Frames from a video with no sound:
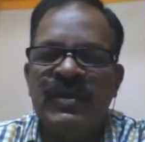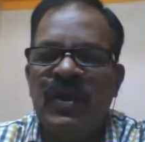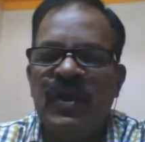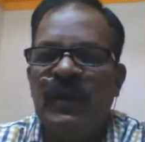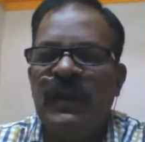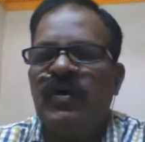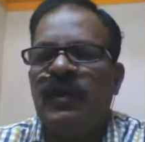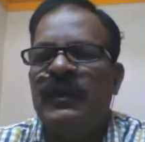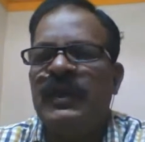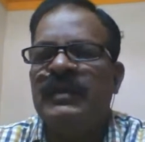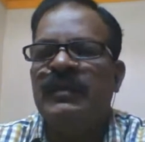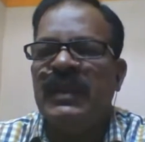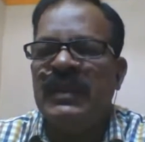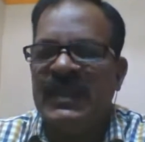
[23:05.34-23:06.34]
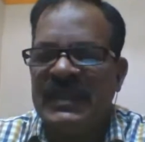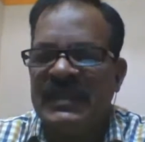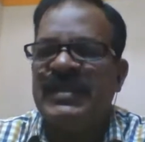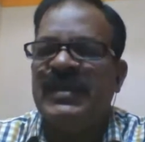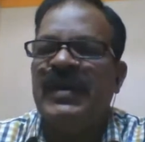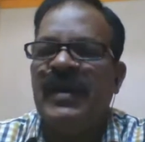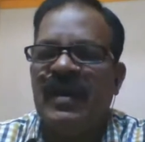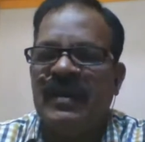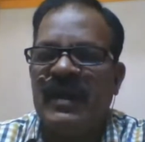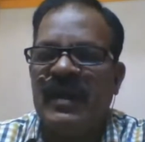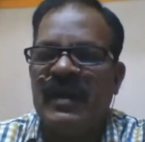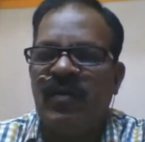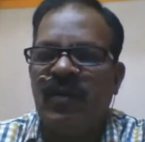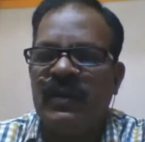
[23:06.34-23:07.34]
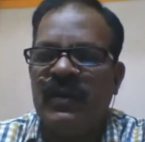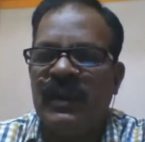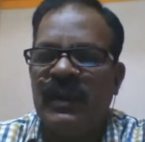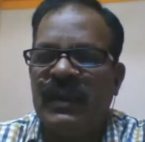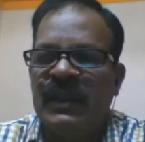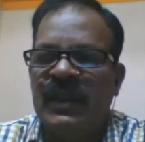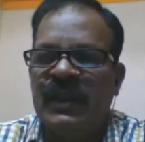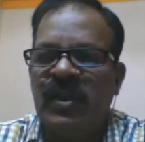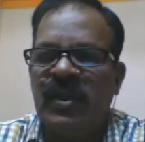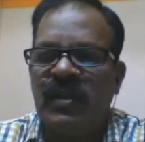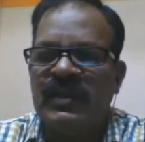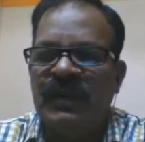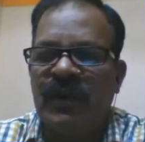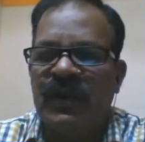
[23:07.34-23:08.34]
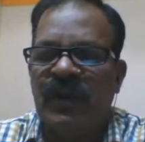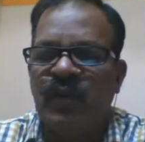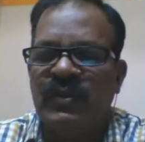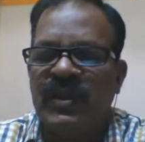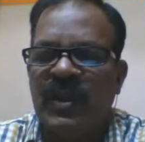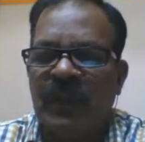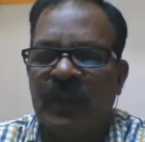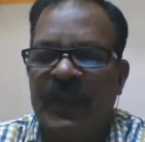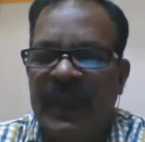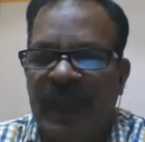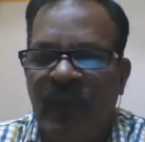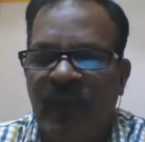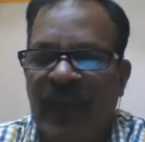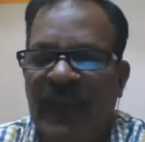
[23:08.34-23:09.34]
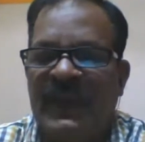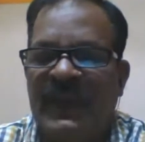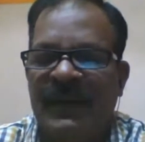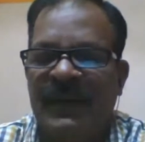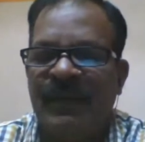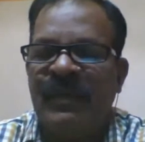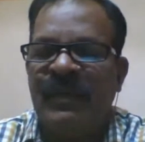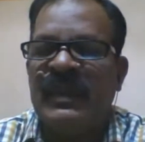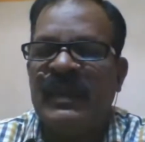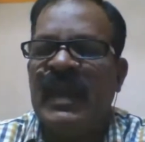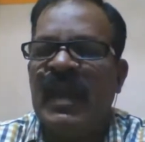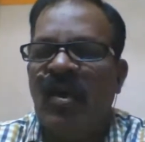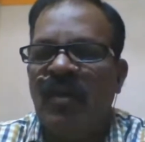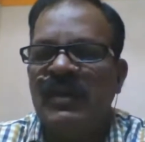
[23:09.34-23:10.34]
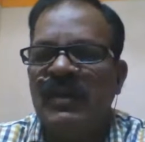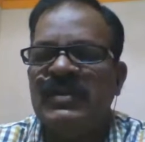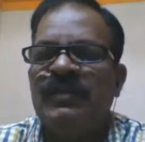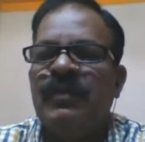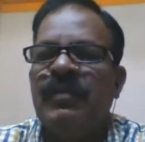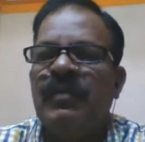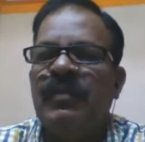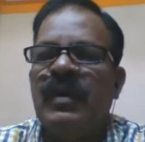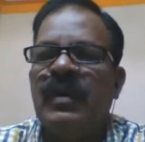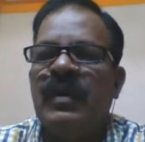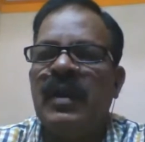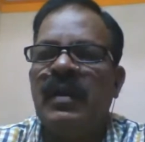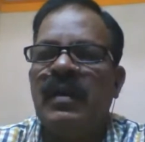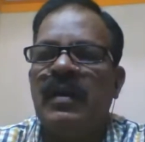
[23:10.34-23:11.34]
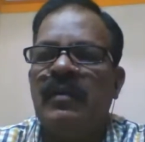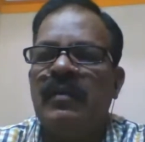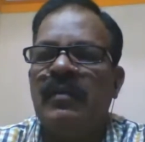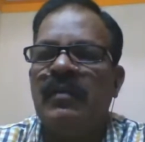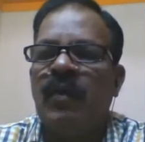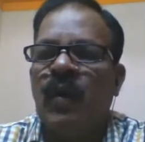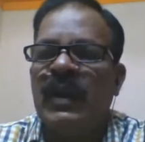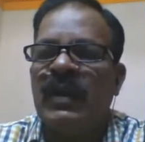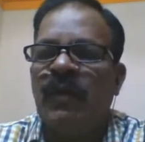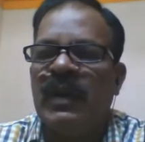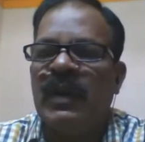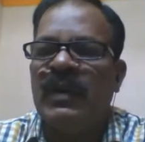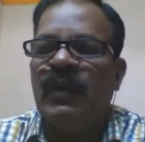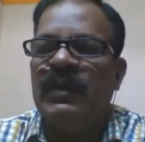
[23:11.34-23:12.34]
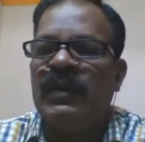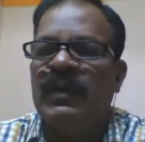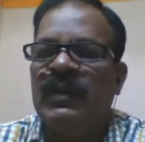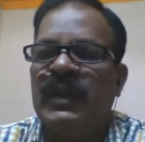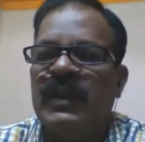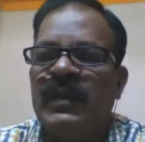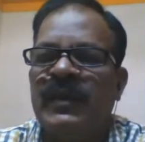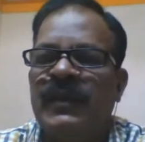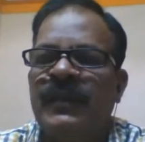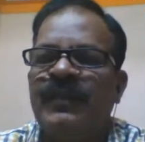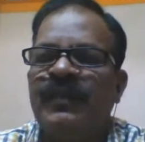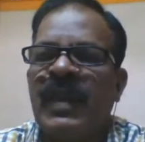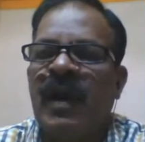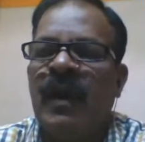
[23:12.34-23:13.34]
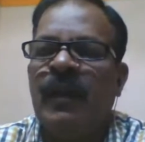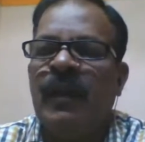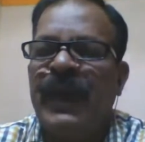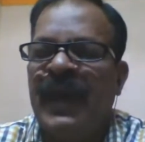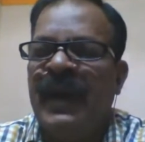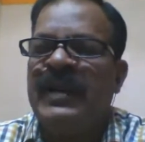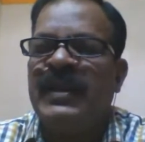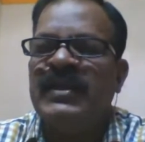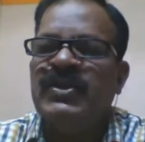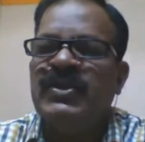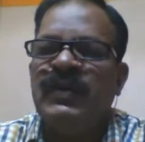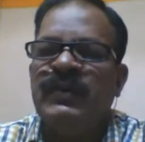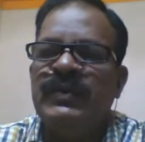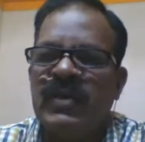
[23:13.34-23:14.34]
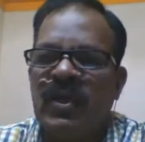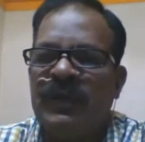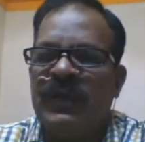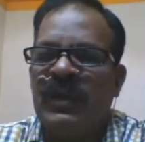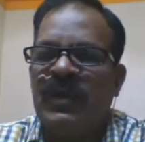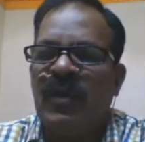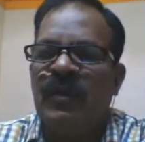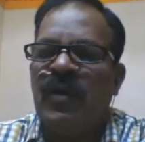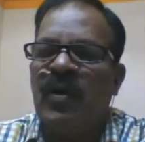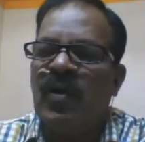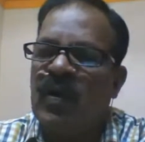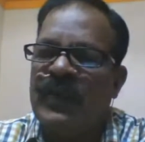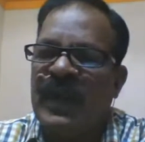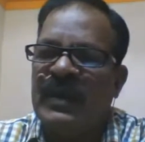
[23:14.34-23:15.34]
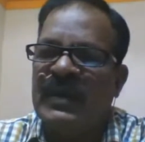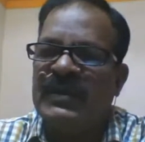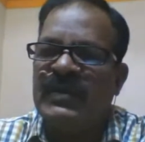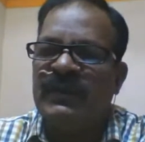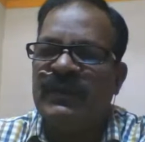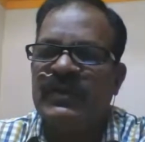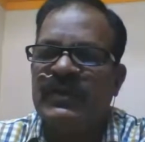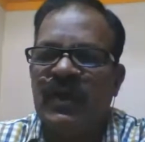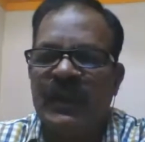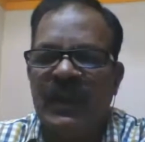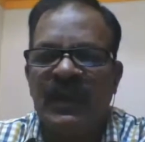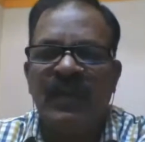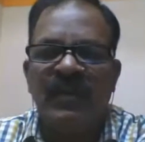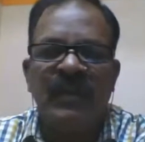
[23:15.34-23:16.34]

of income in mean this here that we talks about the question of equality. That how much of uh, what whether there is a uh, fair distribution of income or unfair distribution of income.